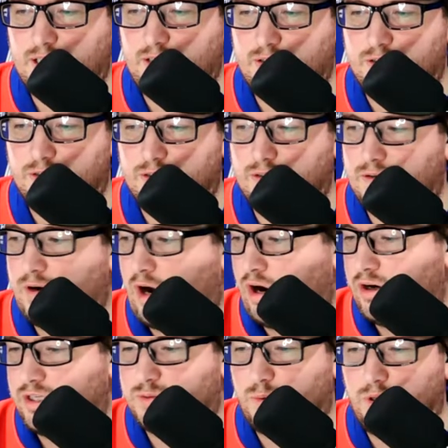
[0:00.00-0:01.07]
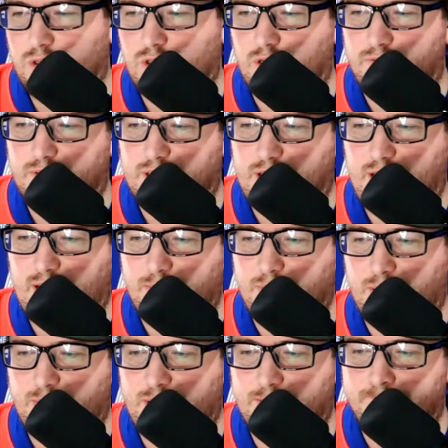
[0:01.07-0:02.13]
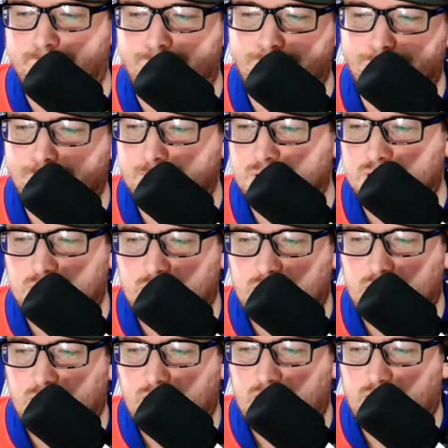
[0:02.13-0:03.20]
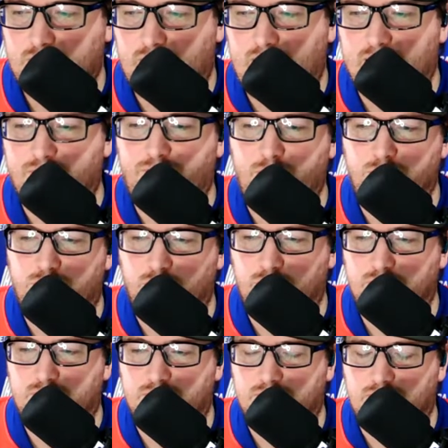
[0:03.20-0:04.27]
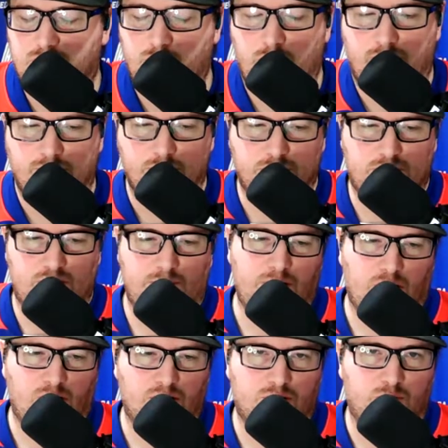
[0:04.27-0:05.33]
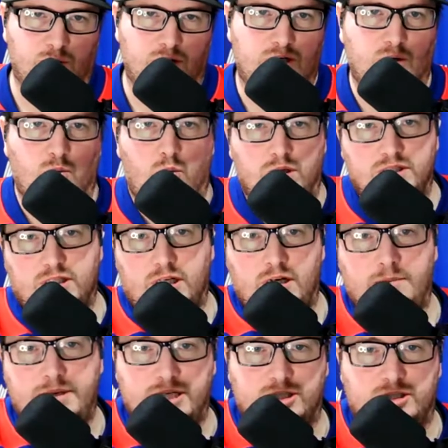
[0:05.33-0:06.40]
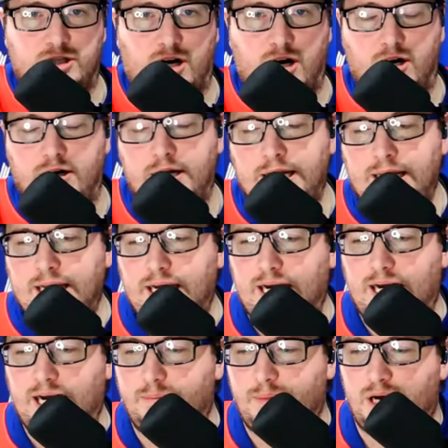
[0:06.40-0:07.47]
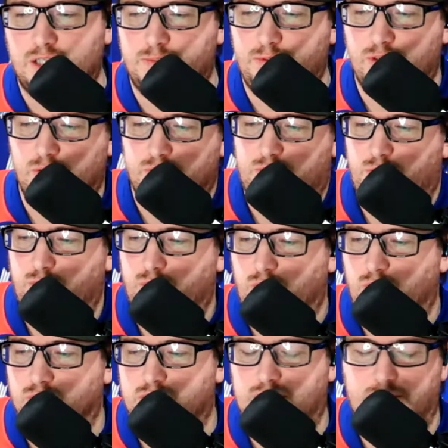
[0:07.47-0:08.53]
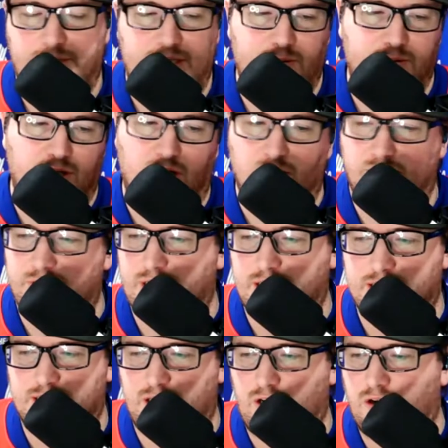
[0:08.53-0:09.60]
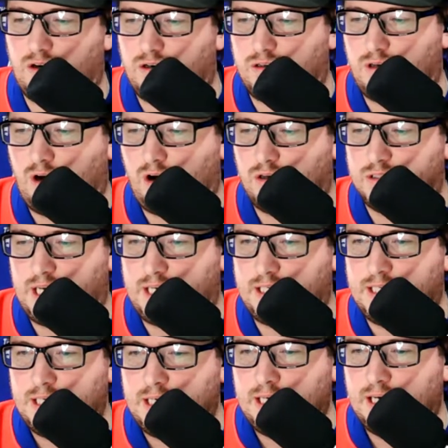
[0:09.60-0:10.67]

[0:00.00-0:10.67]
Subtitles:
Your hardest worker of the game. I mean, you had a few choices, and whoever was going to be hardest worker wasn't going to be a star. Miles Mueller with 2 goals. I mean, he was all over the ice all night.